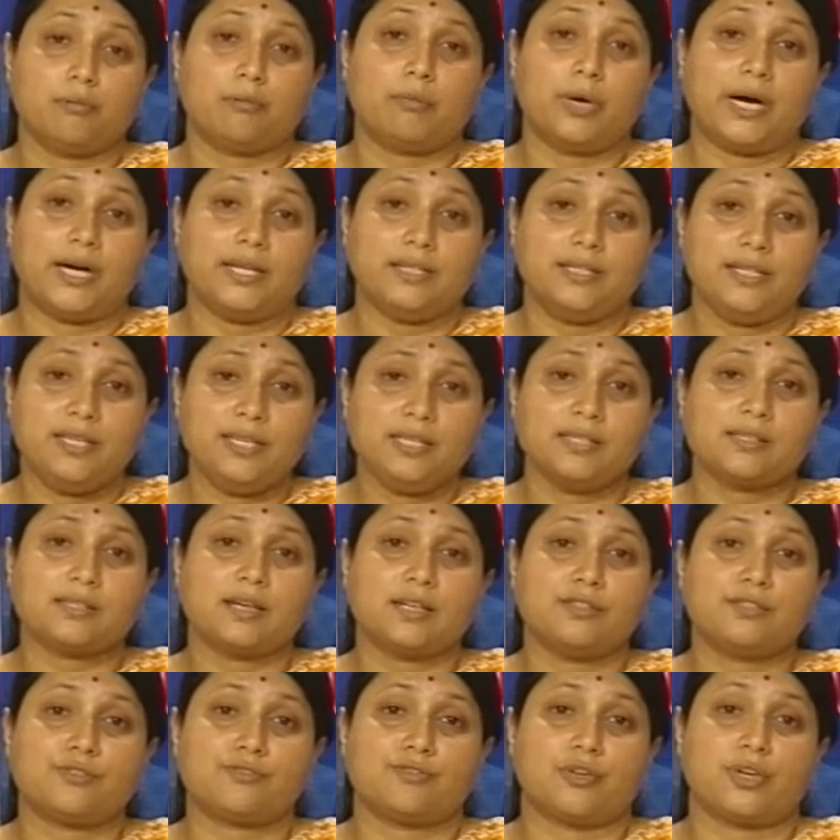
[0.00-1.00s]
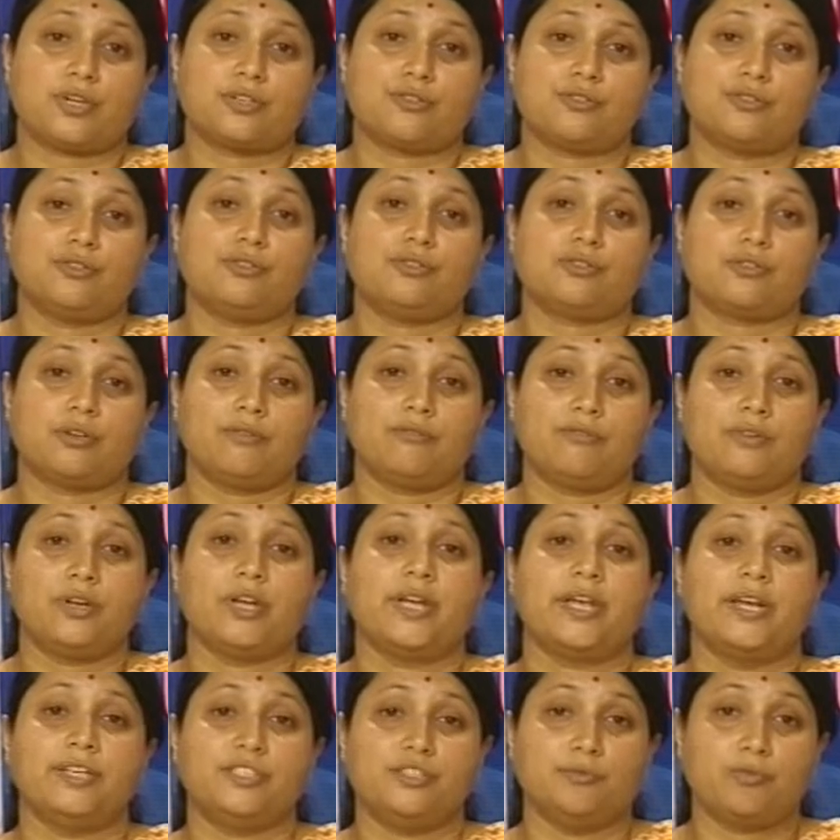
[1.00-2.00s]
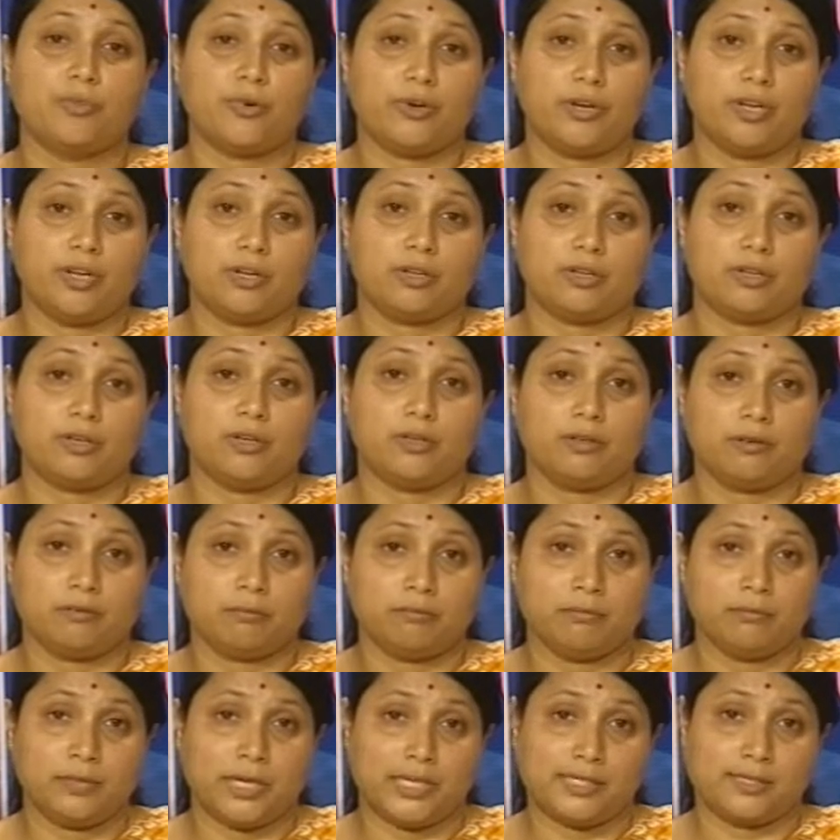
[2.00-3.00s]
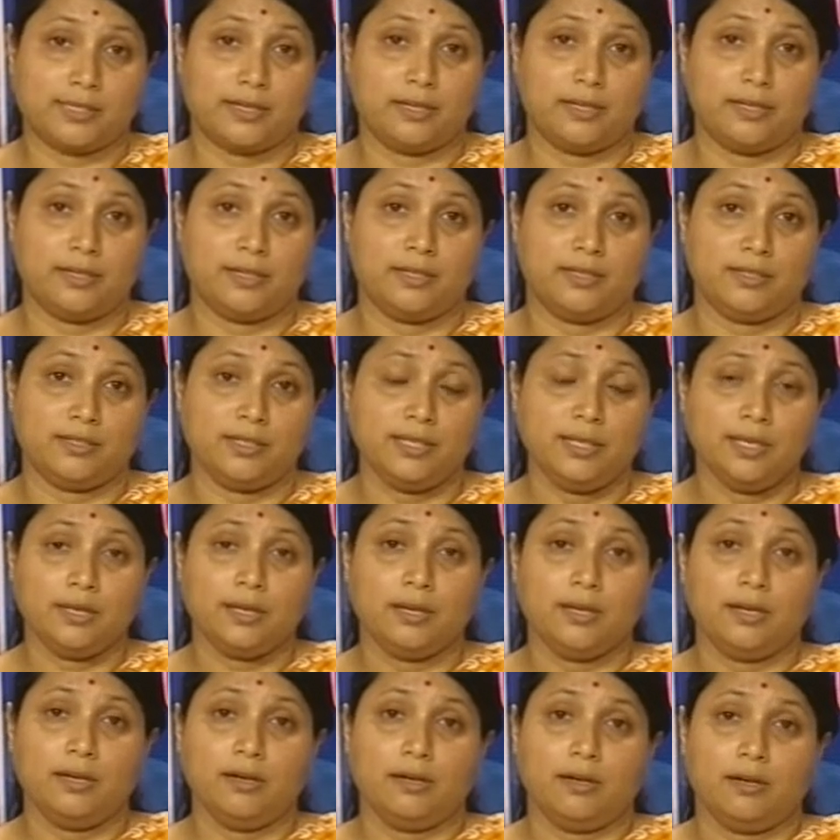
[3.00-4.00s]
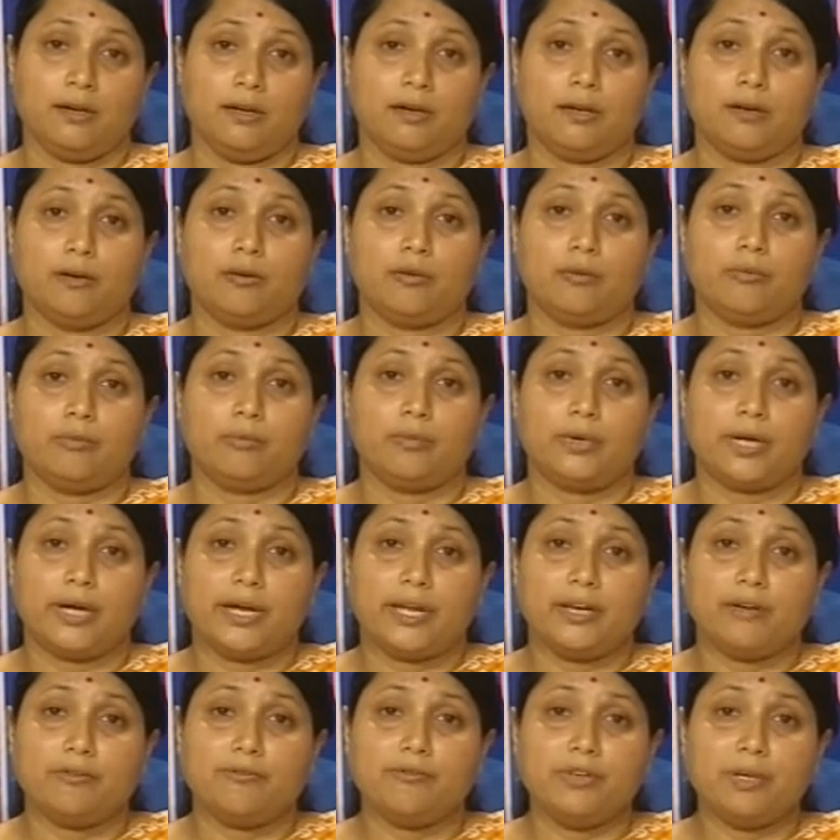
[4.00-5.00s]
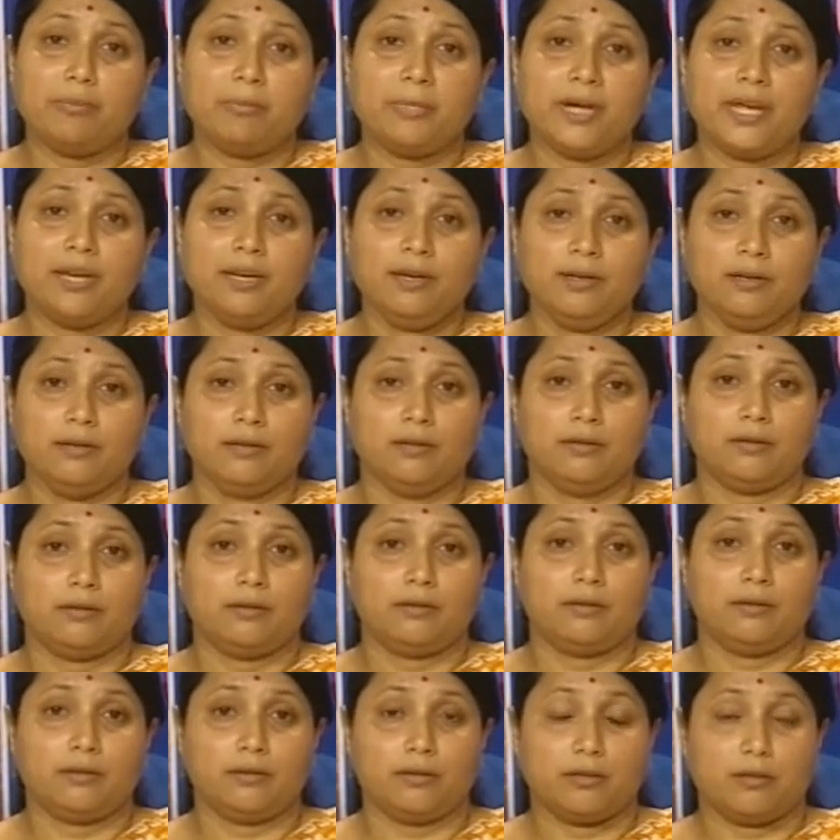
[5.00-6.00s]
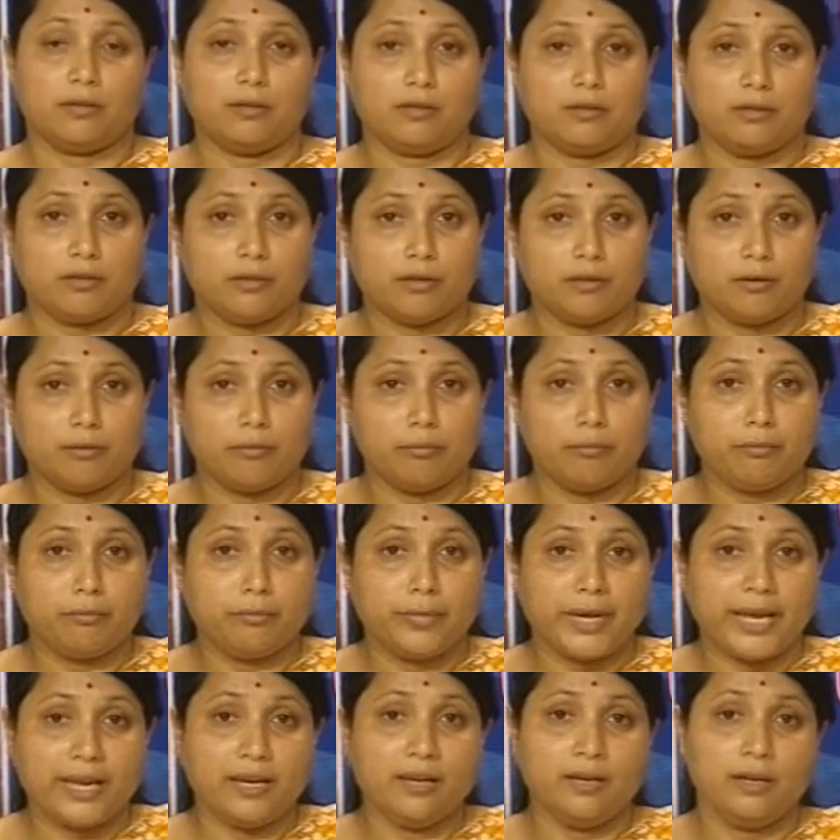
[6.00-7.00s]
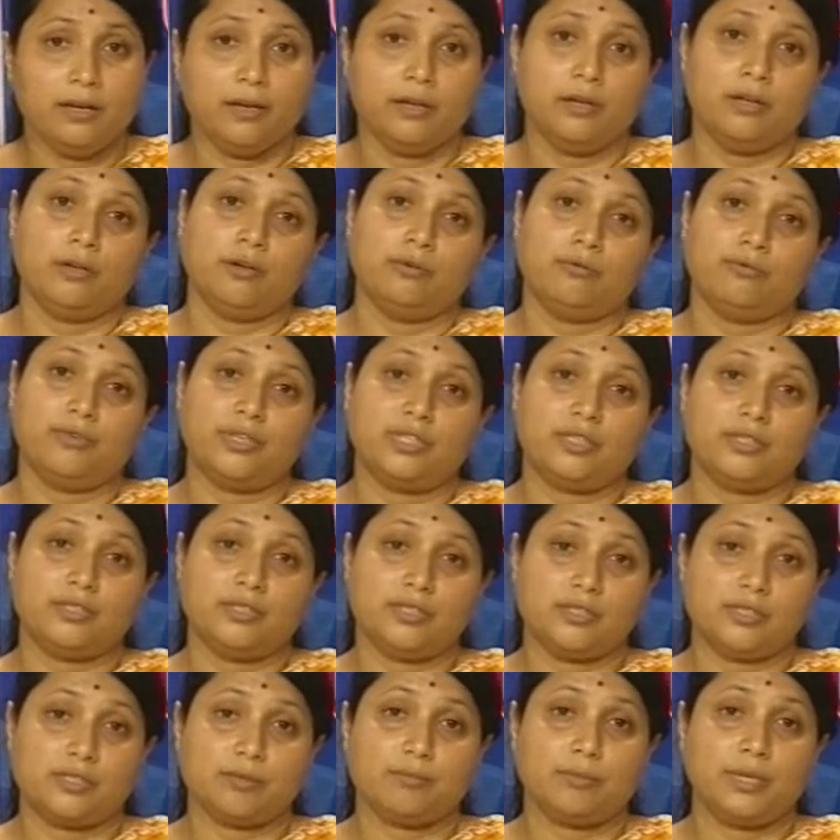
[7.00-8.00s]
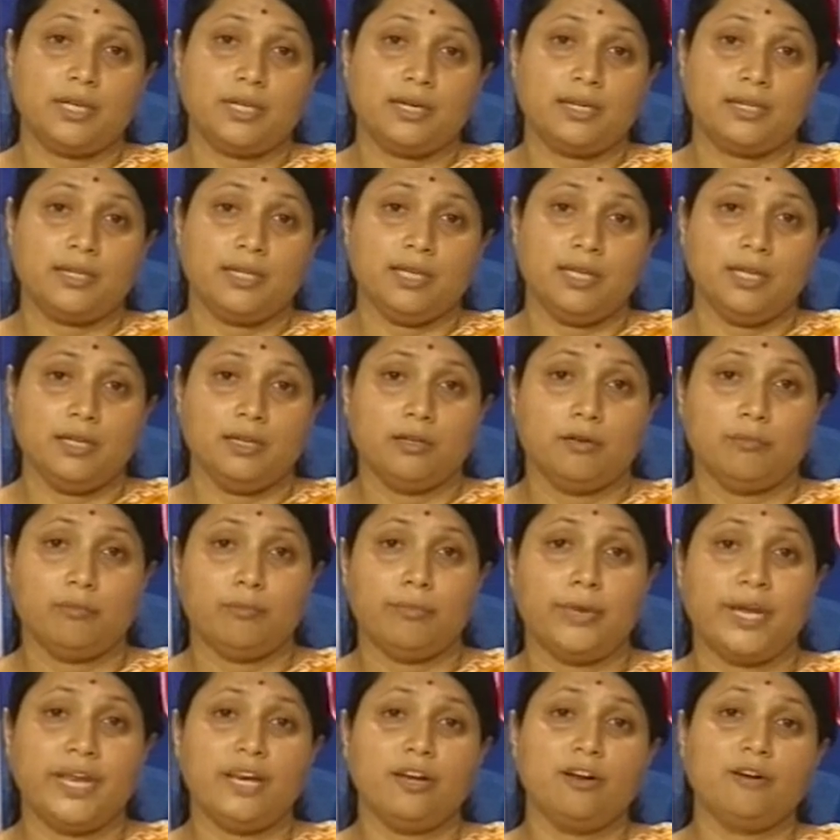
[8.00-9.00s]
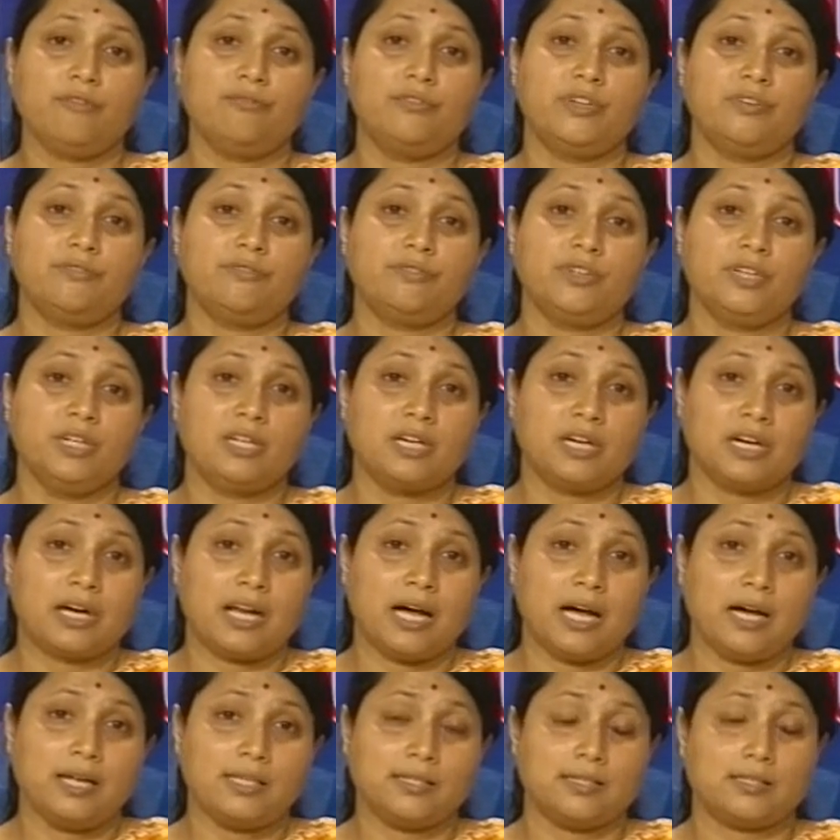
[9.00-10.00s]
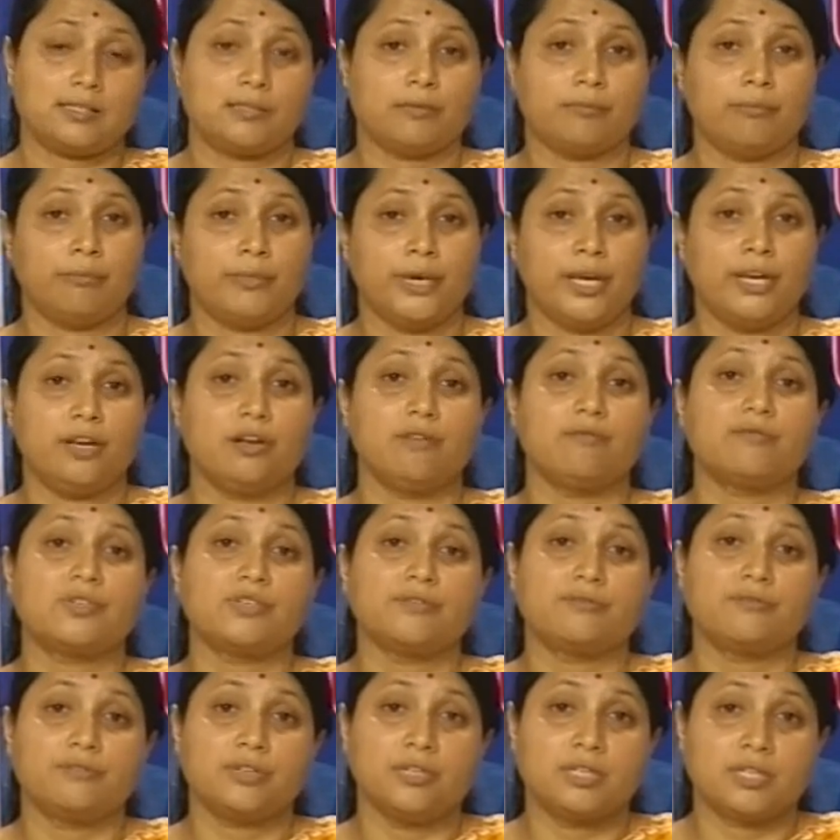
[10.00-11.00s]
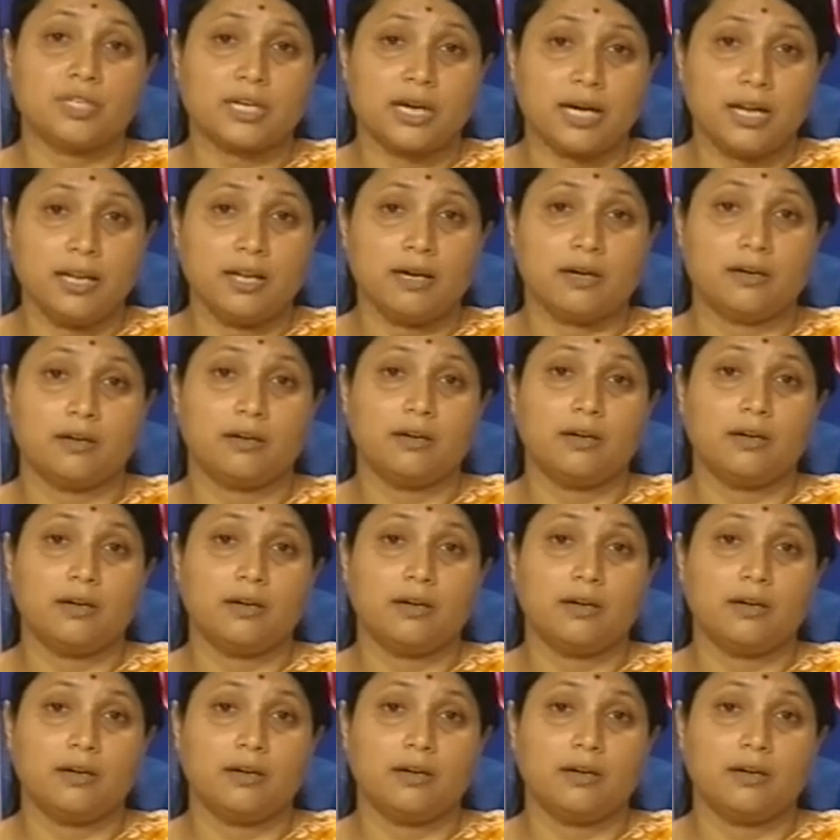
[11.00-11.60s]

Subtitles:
these constructions of hegemonic masculinity, and women, men with disability, men of different class, men of different color